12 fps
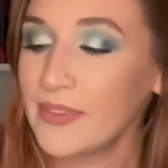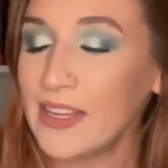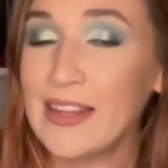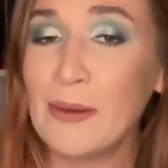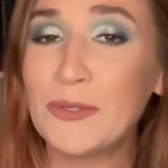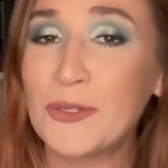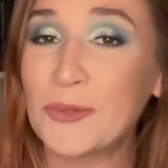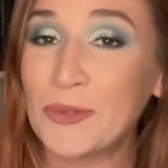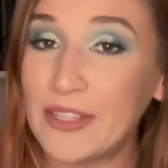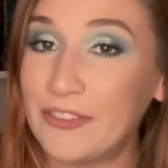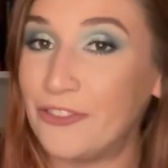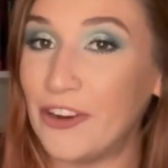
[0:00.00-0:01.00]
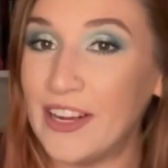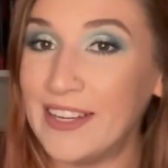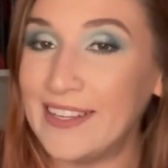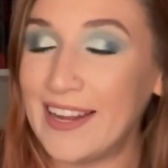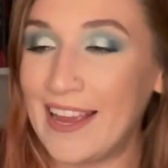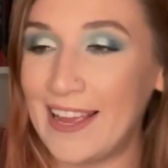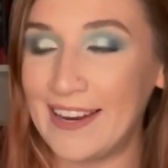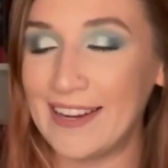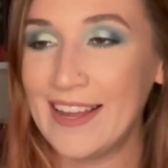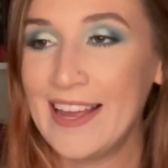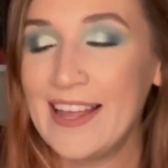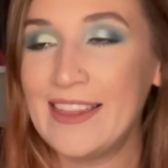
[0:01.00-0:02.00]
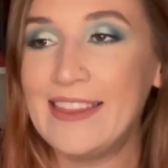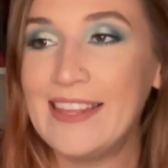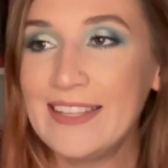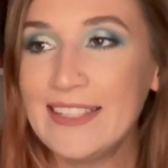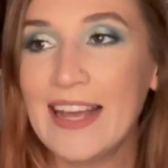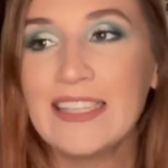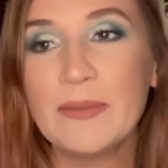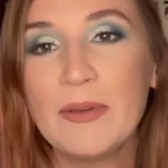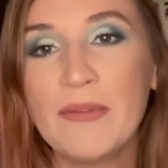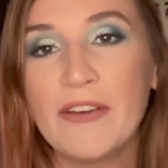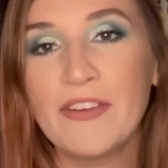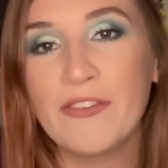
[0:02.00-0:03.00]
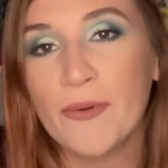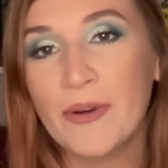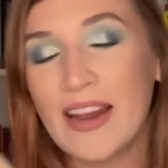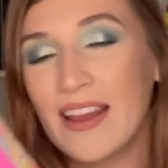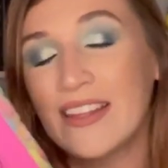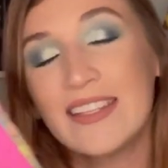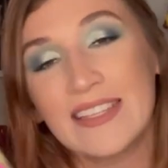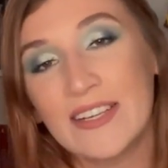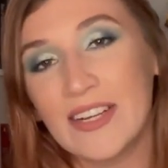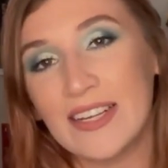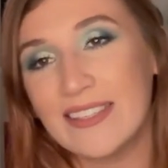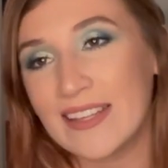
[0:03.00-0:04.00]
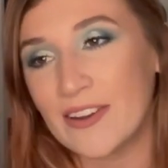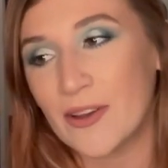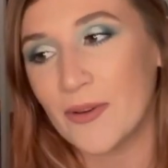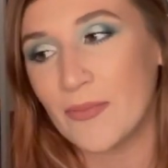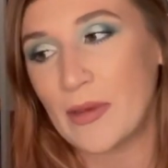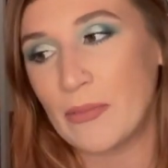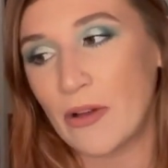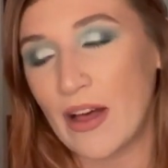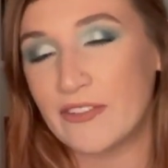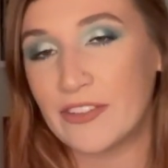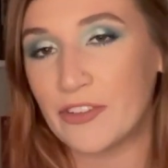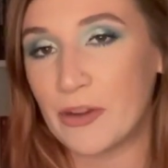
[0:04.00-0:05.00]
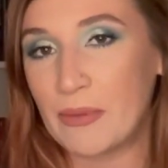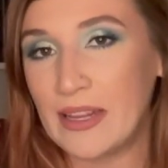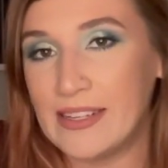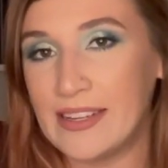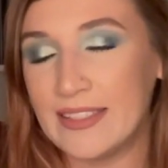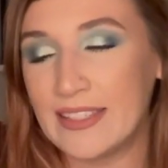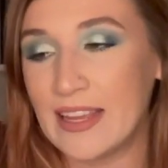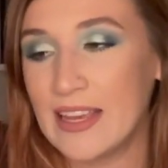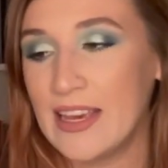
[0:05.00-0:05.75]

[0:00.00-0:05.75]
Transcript: That was just really fun. And this has to be my favorite one out of the series. I know people have different opinions.